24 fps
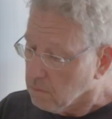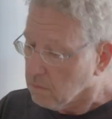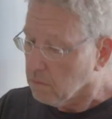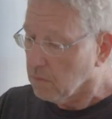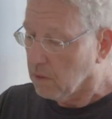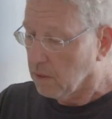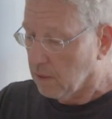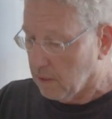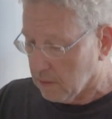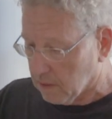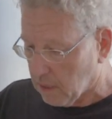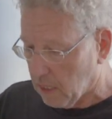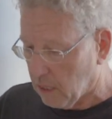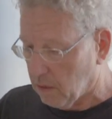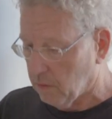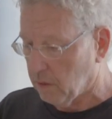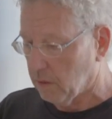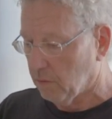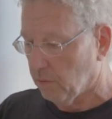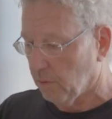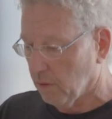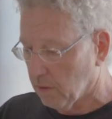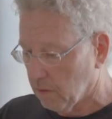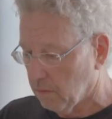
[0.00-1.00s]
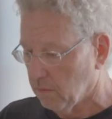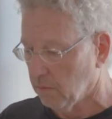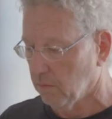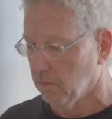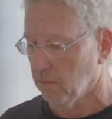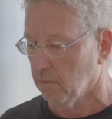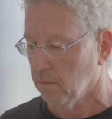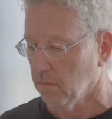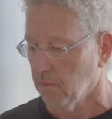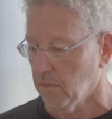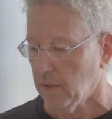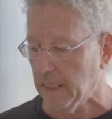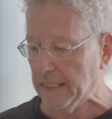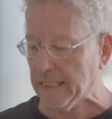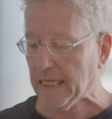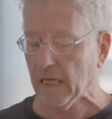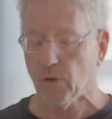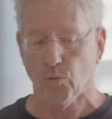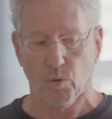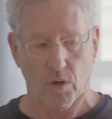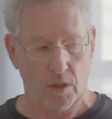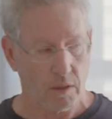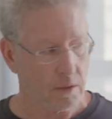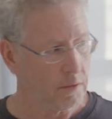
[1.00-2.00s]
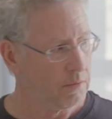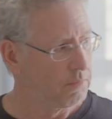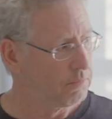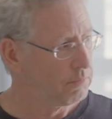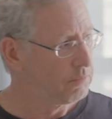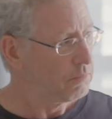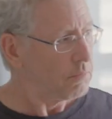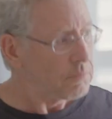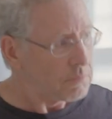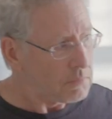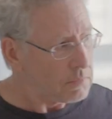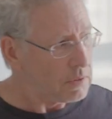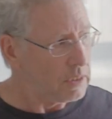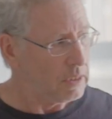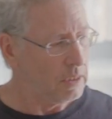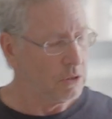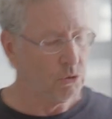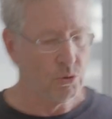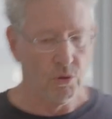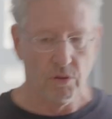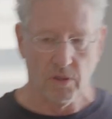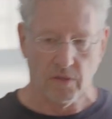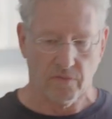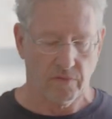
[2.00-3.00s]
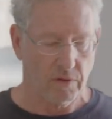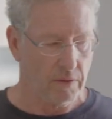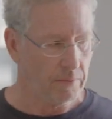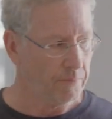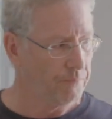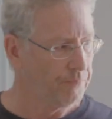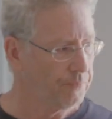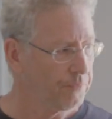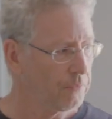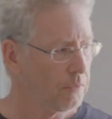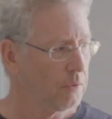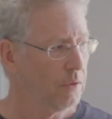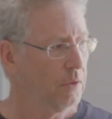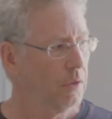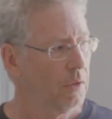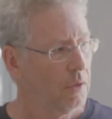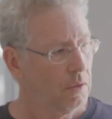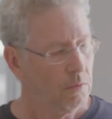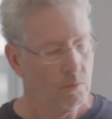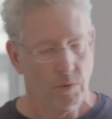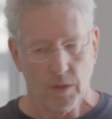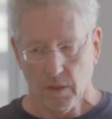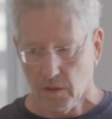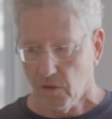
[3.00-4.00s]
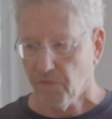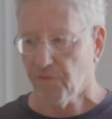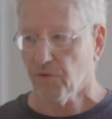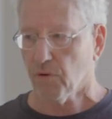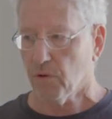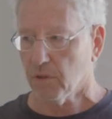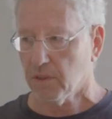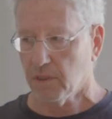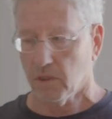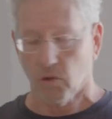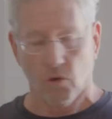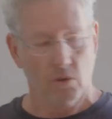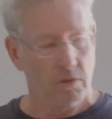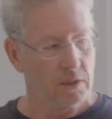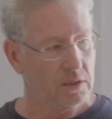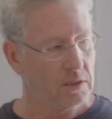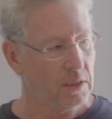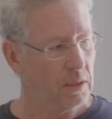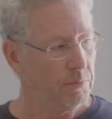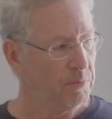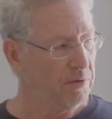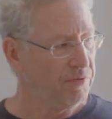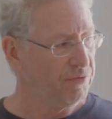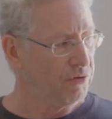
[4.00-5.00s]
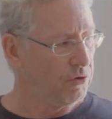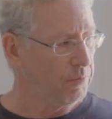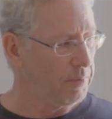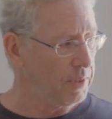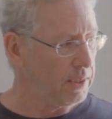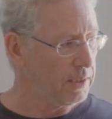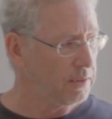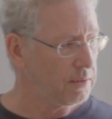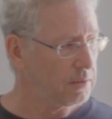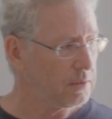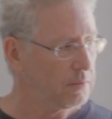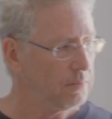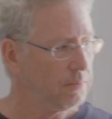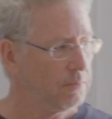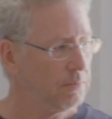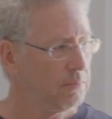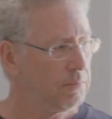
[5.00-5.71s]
That's how it will, it can work, intuitively. We, of course, all this can be formalized.